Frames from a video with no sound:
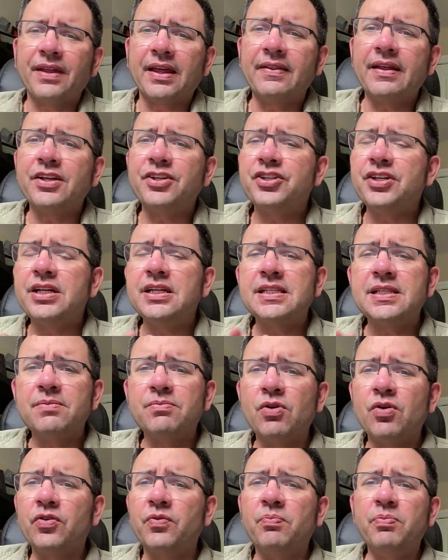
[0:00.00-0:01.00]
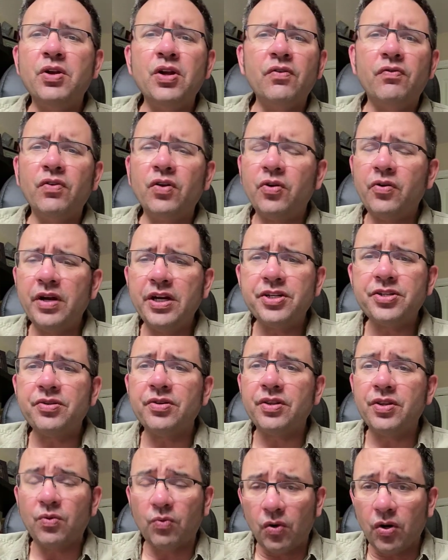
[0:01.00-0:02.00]
that she is the most beautiful creature
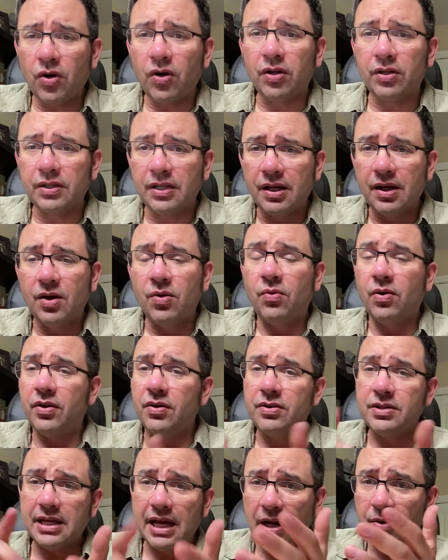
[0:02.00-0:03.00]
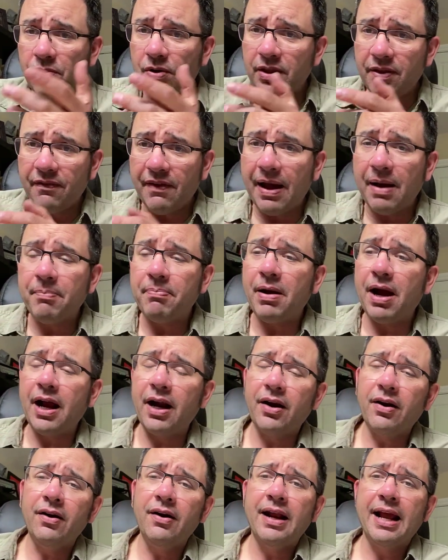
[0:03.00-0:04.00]
in the world? Well, there's Edward the
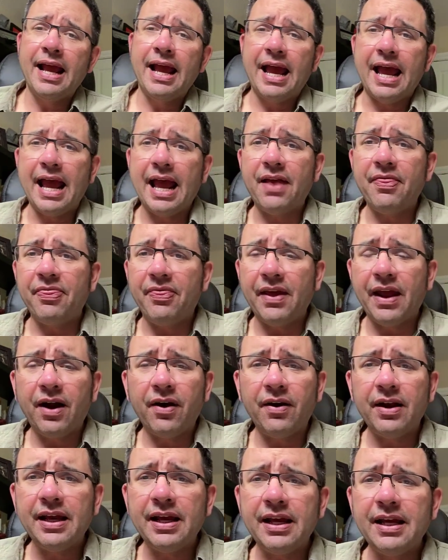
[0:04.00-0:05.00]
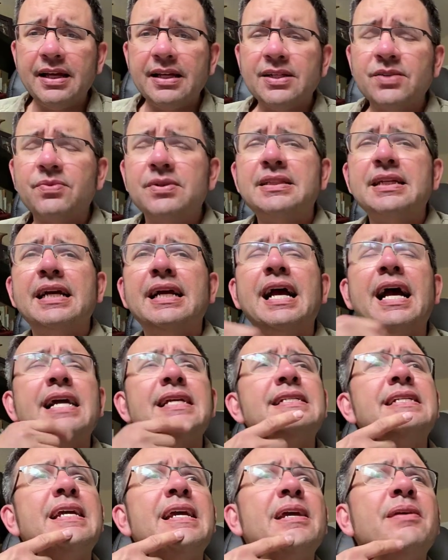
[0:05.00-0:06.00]
vampire, and there is, what's that
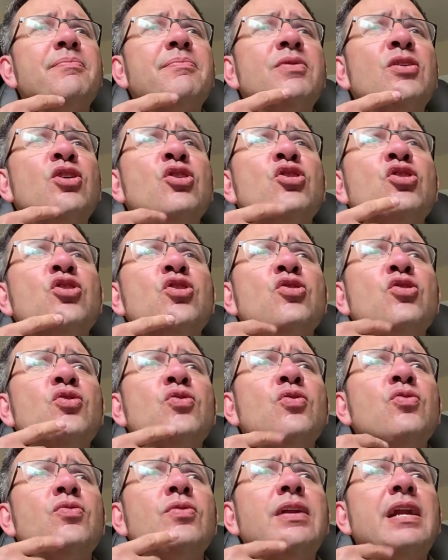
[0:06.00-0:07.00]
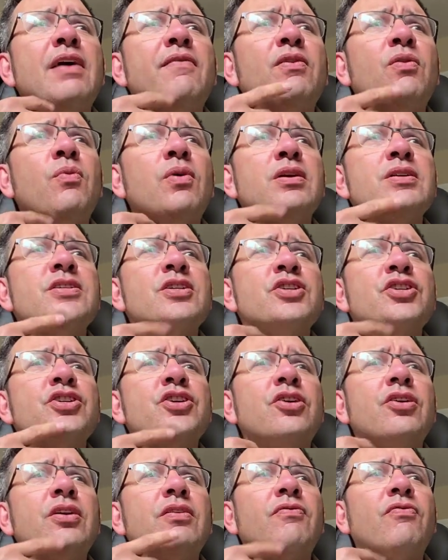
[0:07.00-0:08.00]
guy's name who never wears a
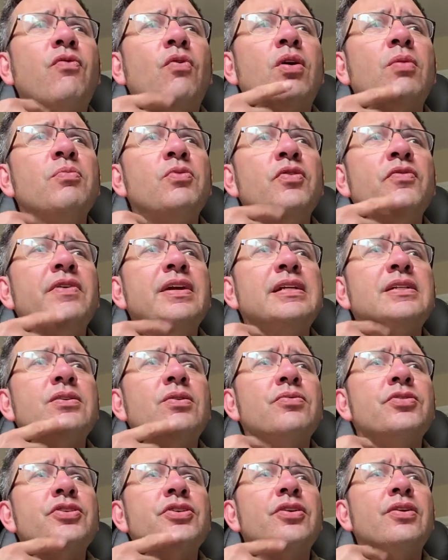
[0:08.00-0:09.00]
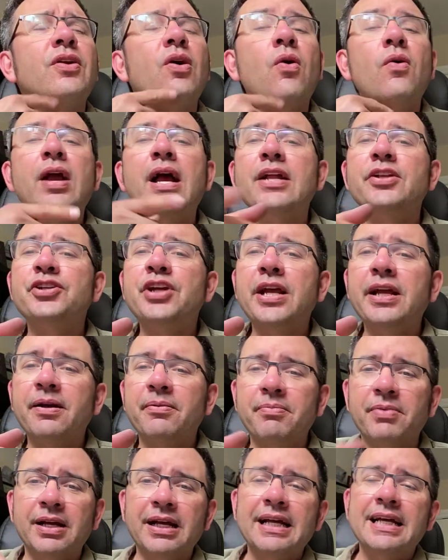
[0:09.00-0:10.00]
shirt, 4 movies, no shirt? Oh yeah,
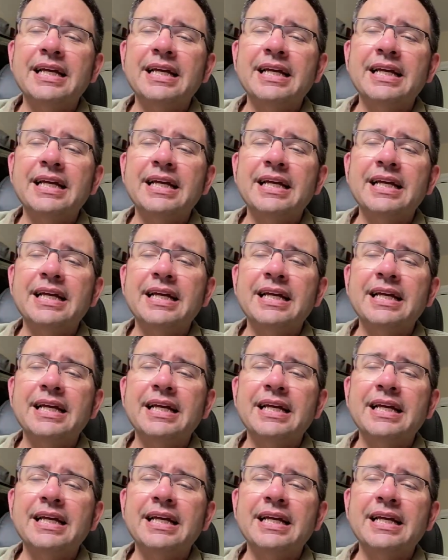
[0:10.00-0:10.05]
Jacob.